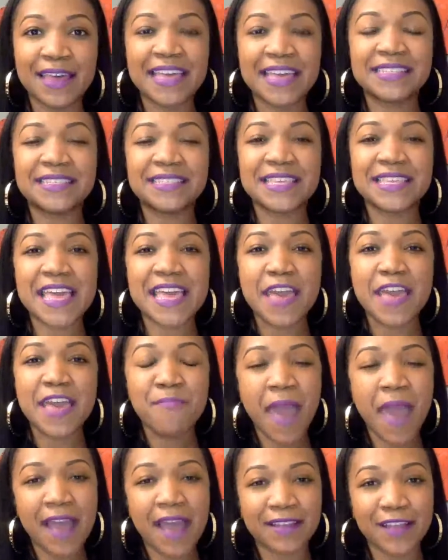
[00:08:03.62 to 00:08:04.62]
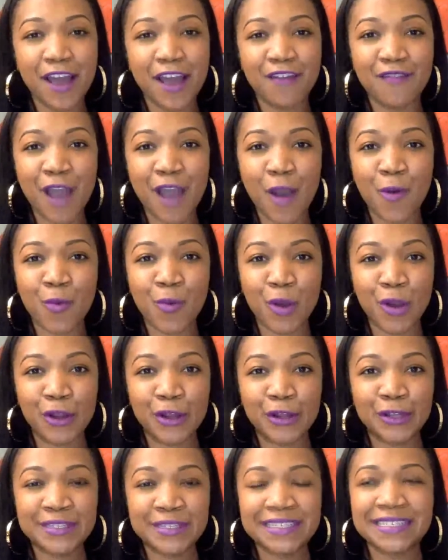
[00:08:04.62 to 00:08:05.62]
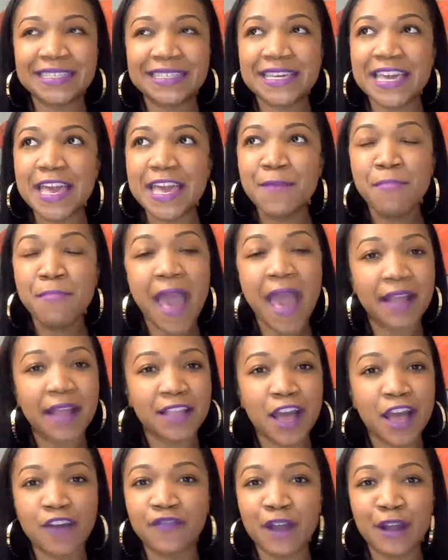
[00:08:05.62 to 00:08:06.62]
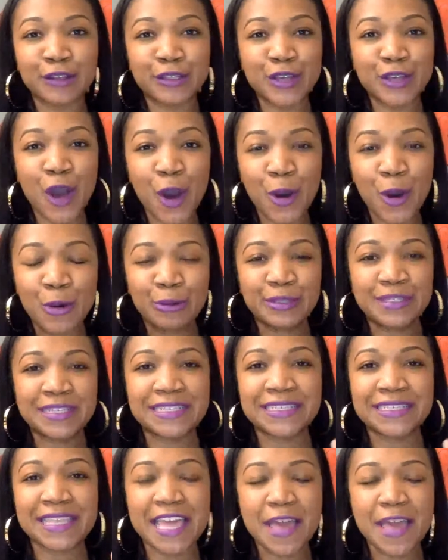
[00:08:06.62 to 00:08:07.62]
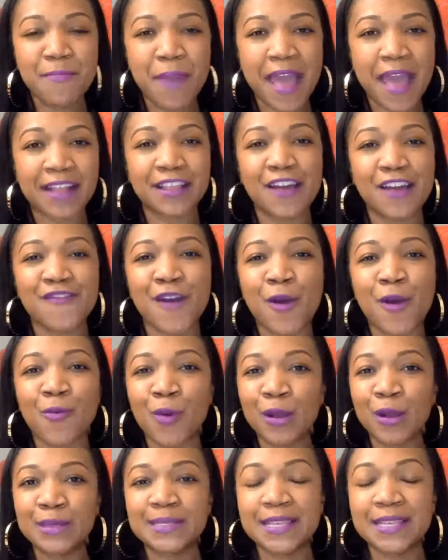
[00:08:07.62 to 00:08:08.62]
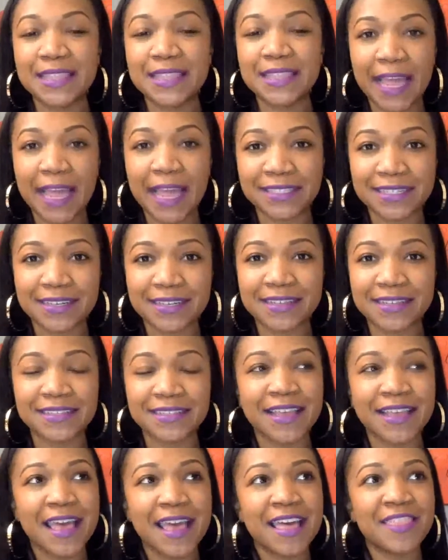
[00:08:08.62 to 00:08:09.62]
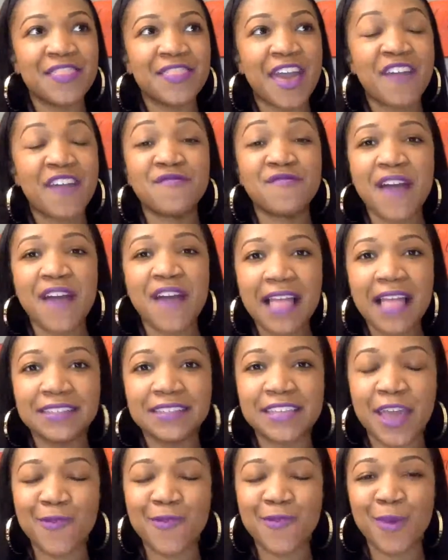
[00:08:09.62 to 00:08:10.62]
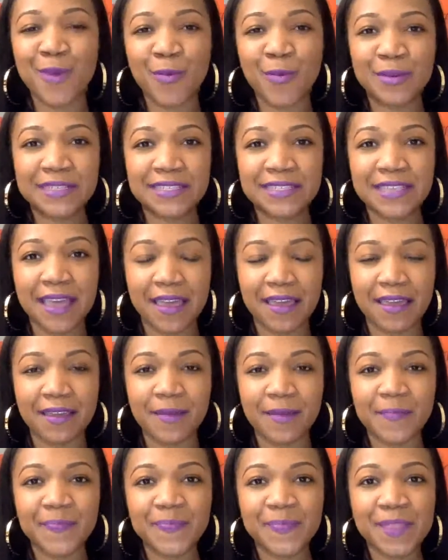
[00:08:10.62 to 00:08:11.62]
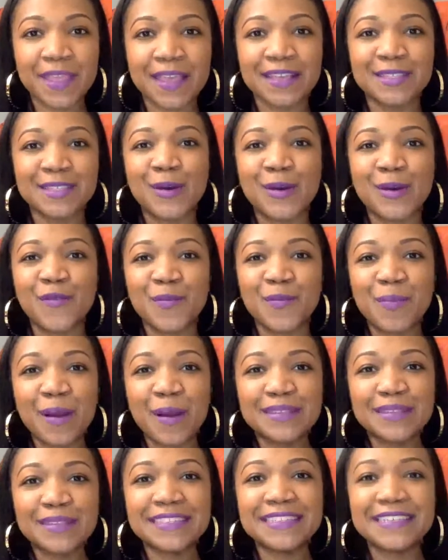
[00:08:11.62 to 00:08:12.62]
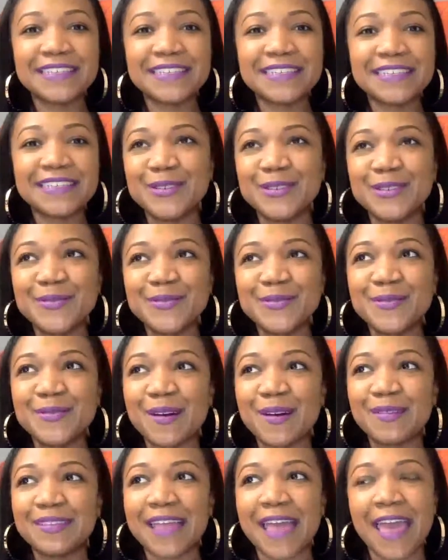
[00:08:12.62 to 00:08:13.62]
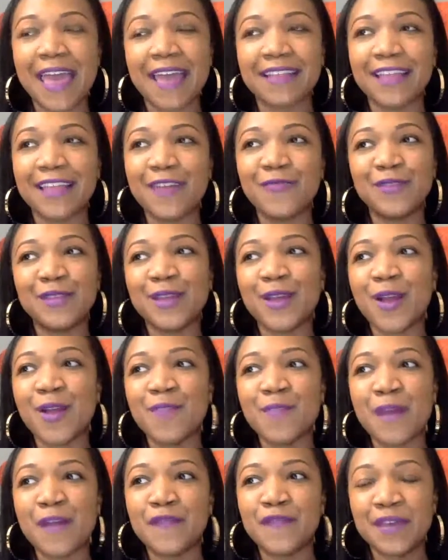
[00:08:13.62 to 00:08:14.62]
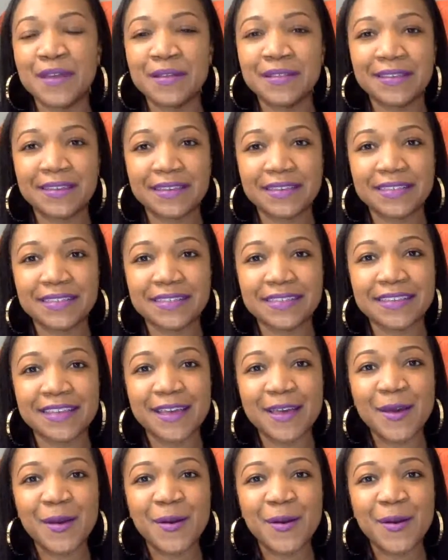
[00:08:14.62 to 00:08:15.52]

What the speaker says: It's the impact of our words. It's the impact of our tones. It's the impact of our word selections that validate what we're saying. So if a person tells you, Dad, that really hurt my feelings,